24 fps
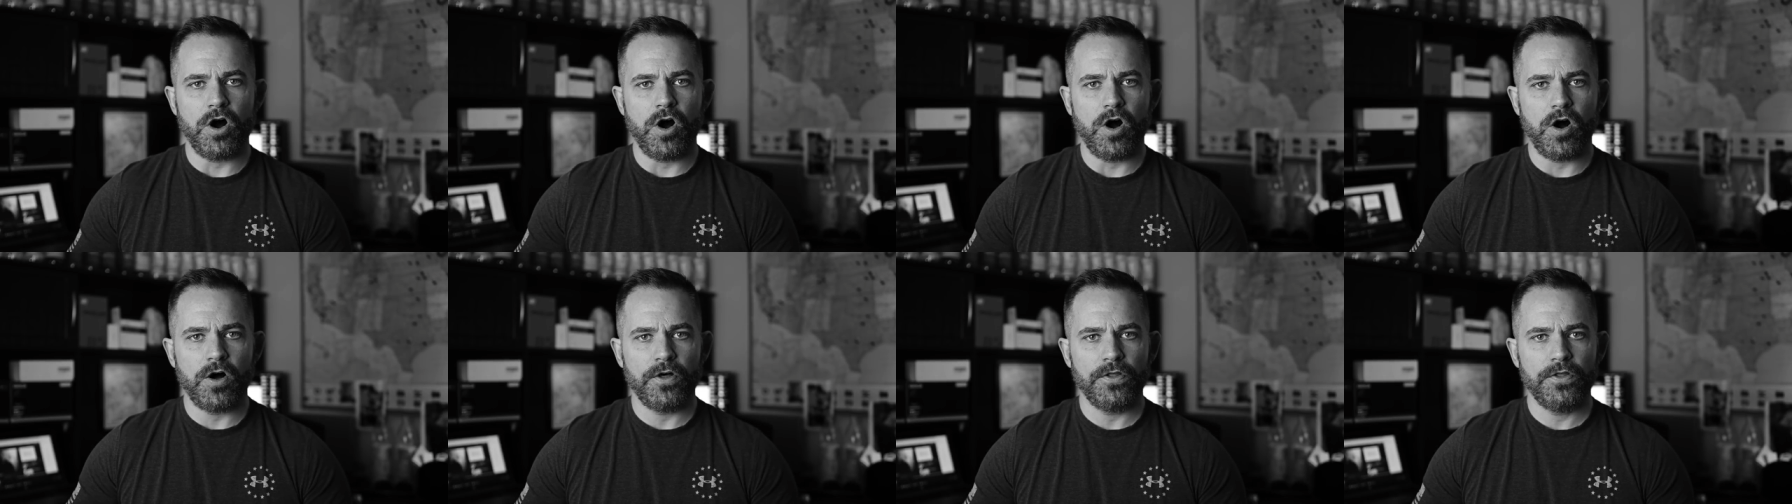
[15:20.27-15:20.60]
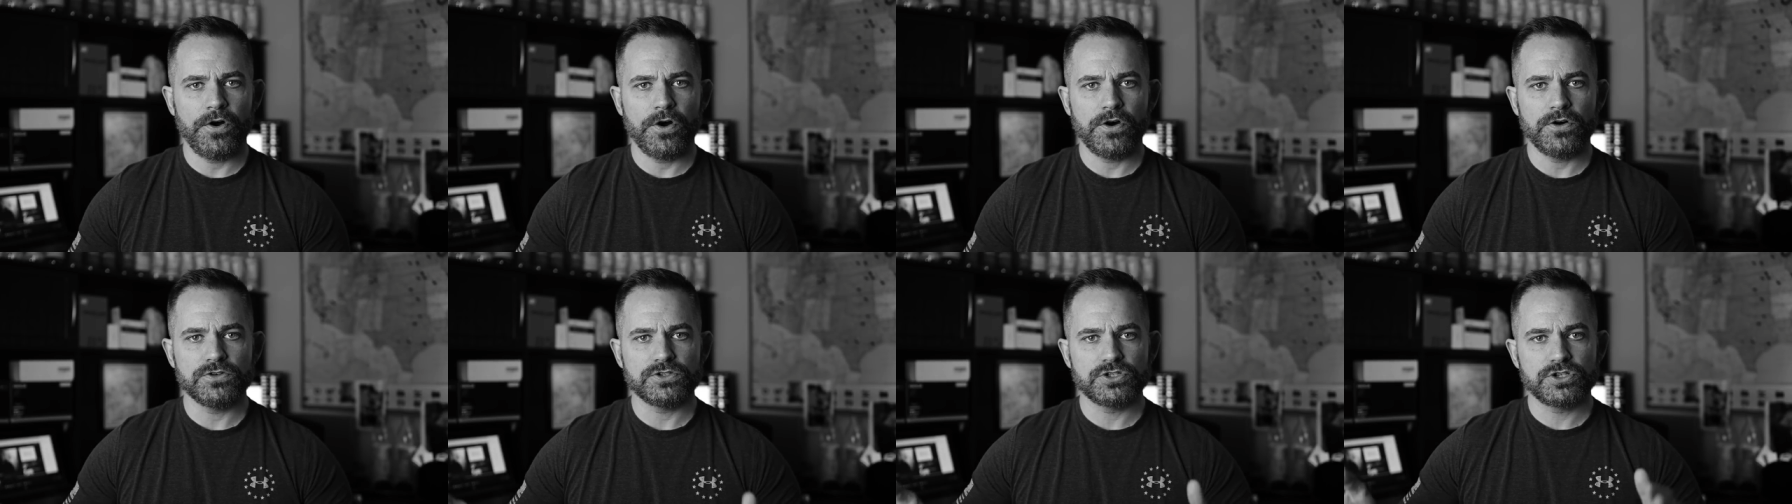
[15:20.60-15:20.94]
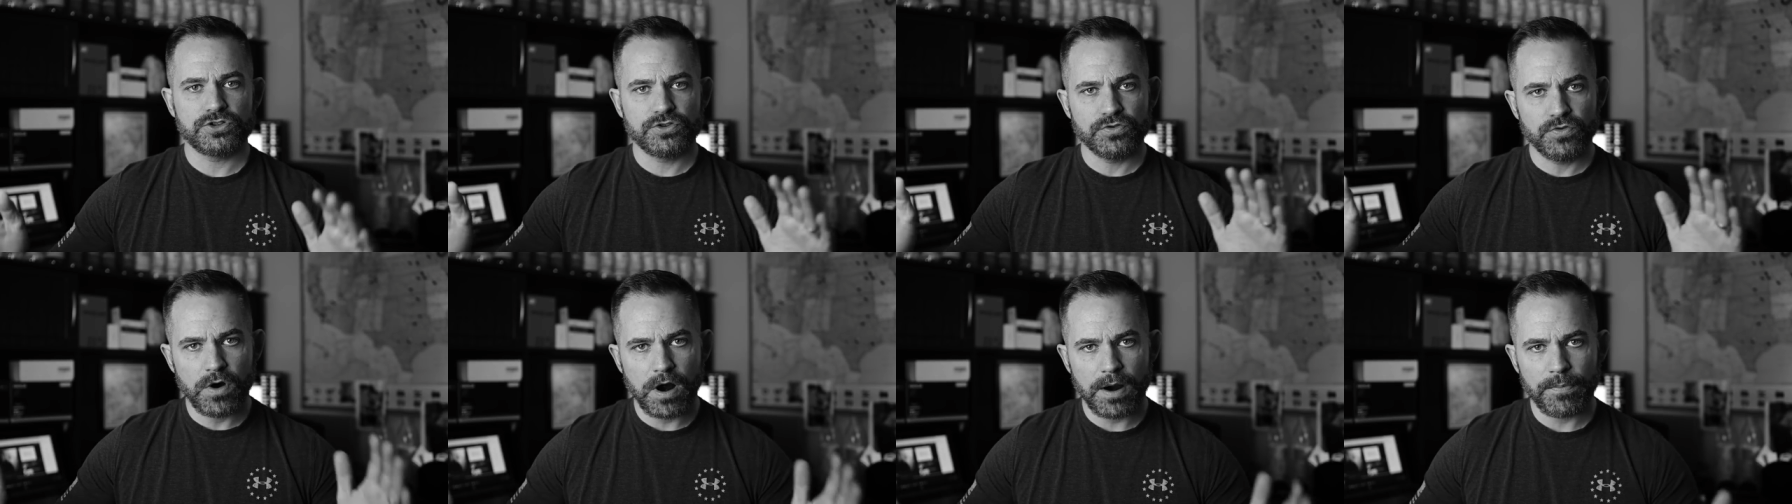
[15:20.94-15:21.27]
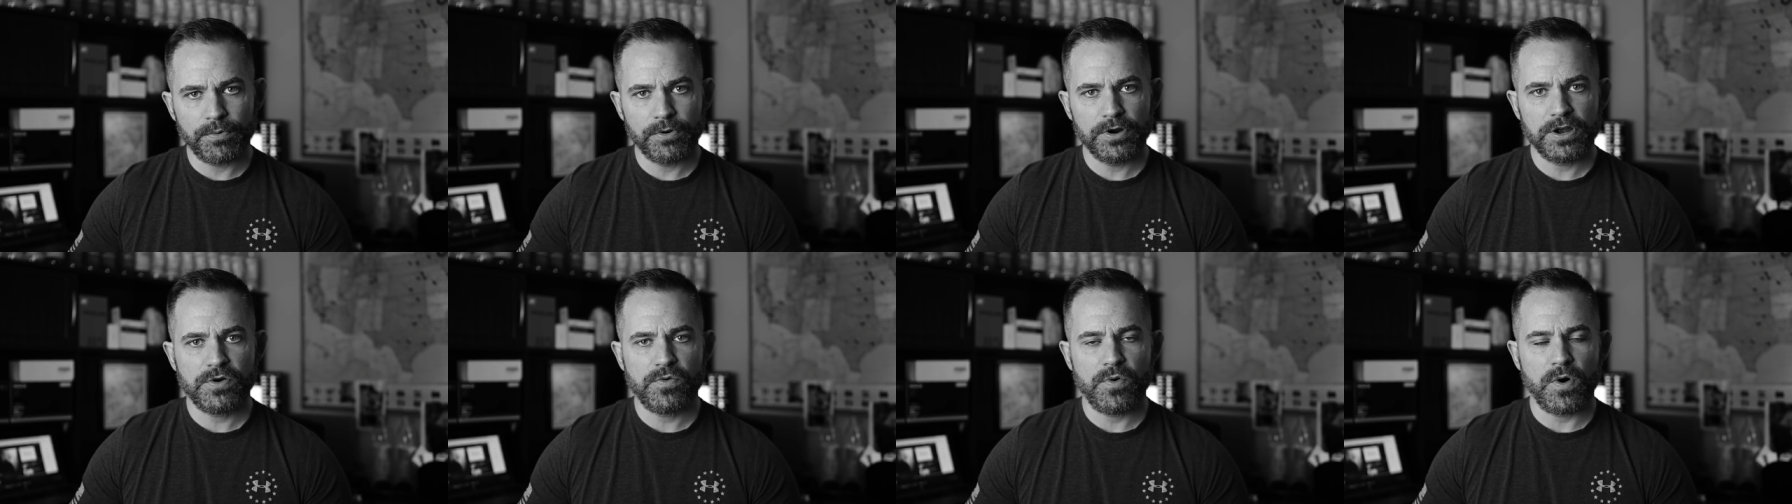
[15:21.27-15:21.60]
all those through our
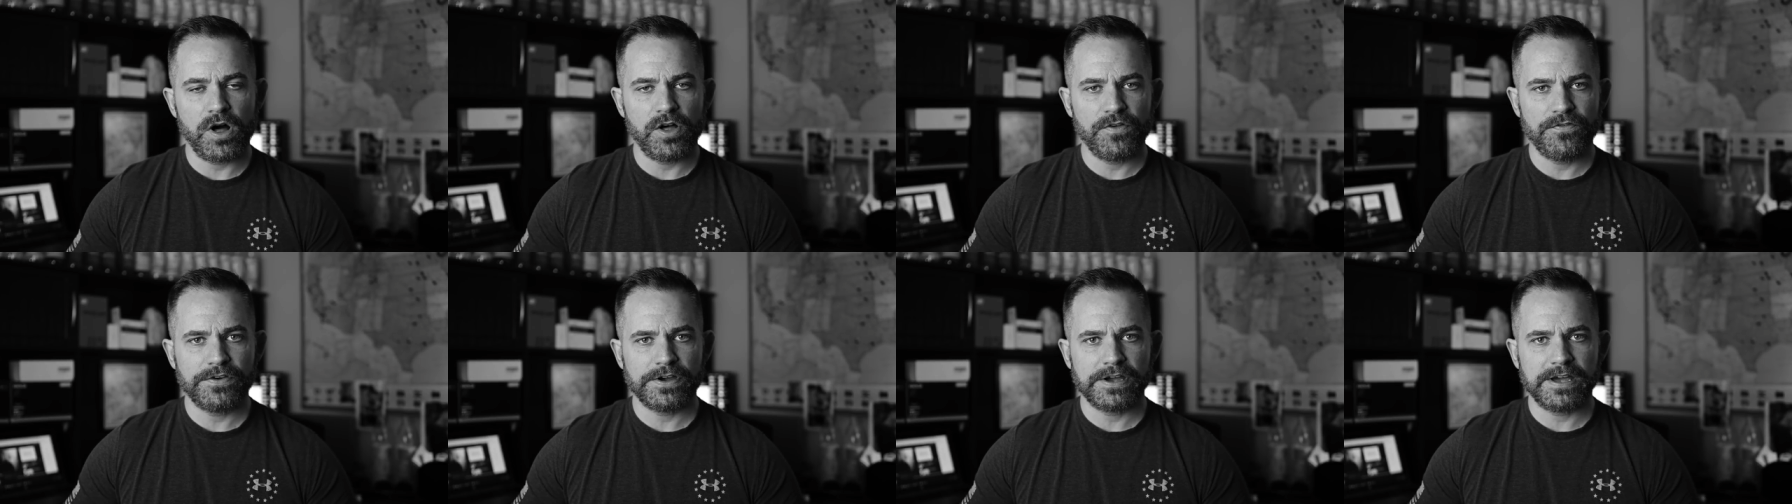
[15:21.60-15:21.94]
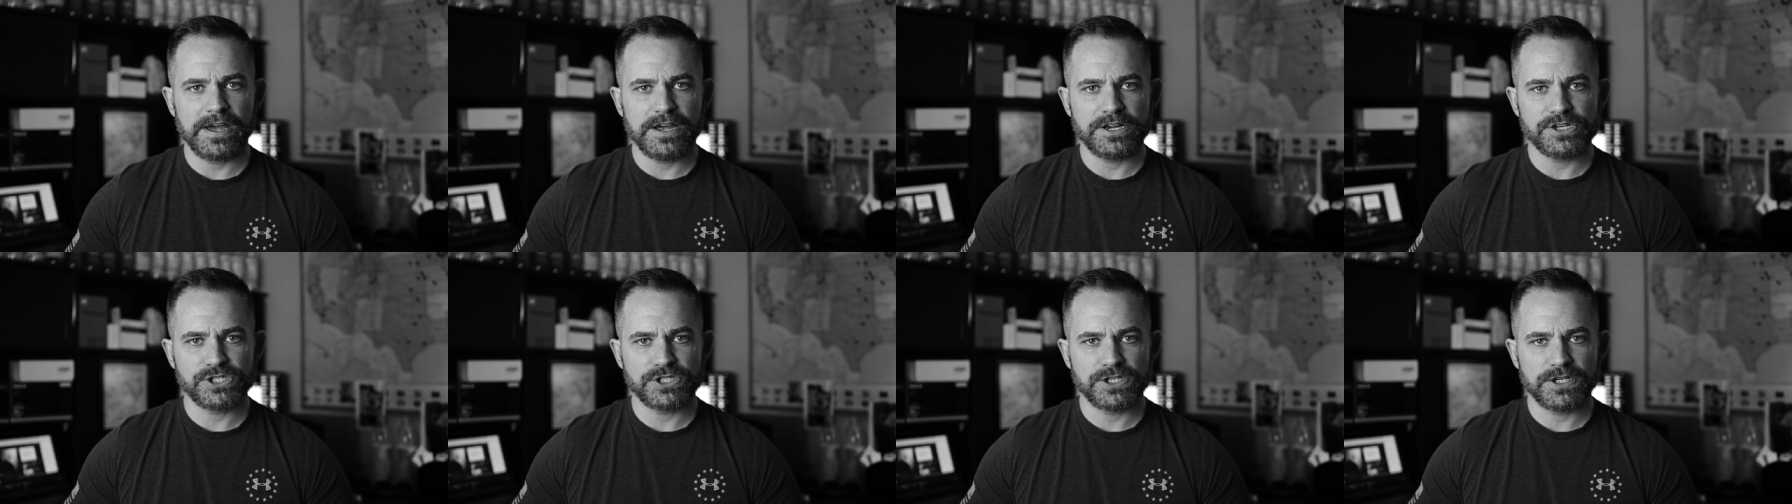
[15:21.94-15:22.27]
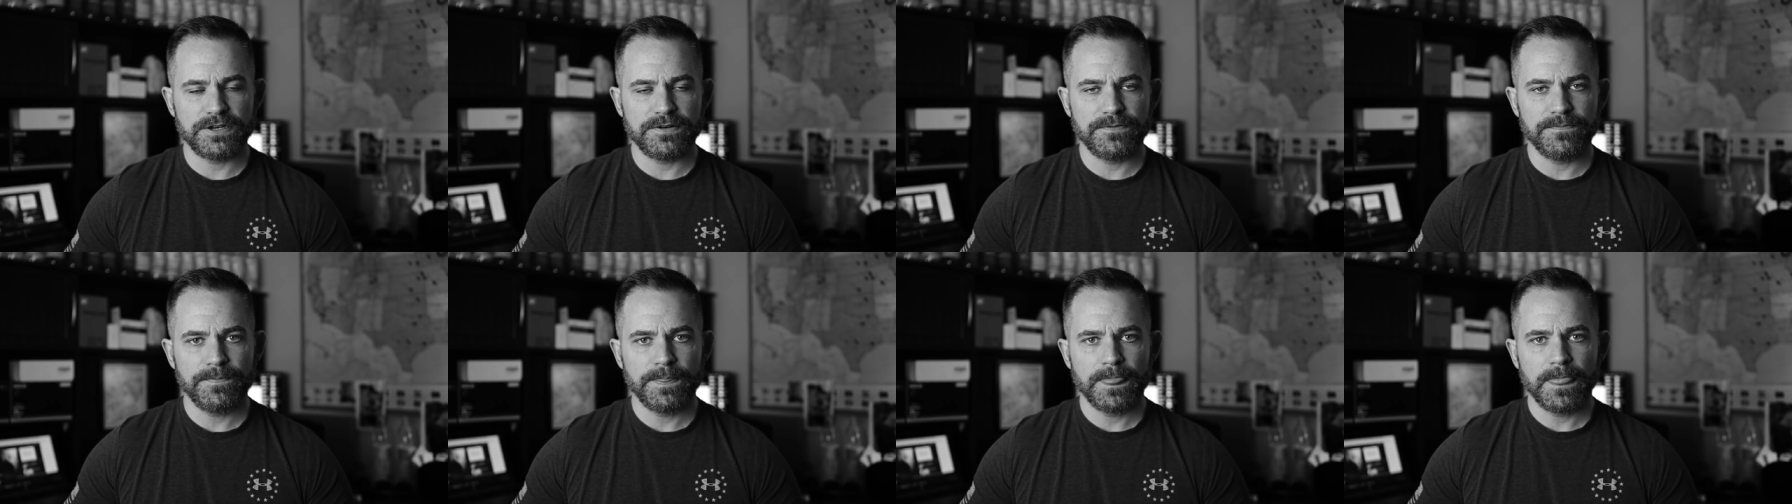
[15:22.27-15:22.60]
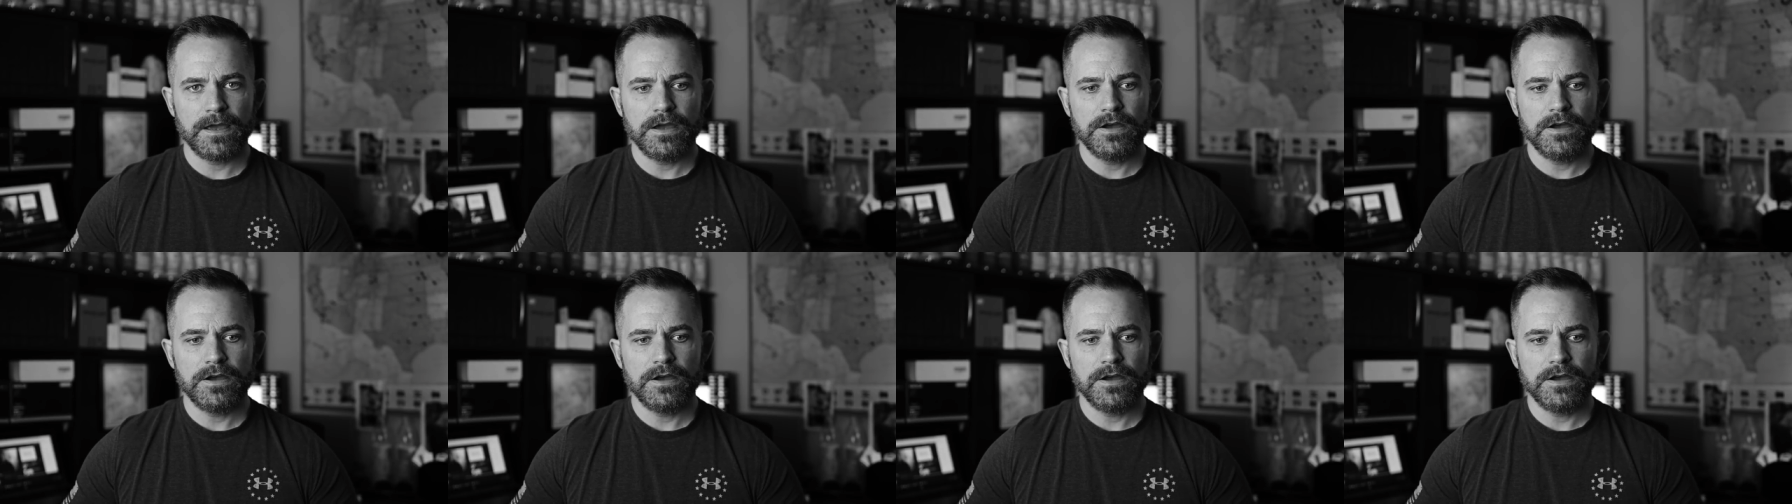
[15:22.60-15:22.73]
pre-qualification.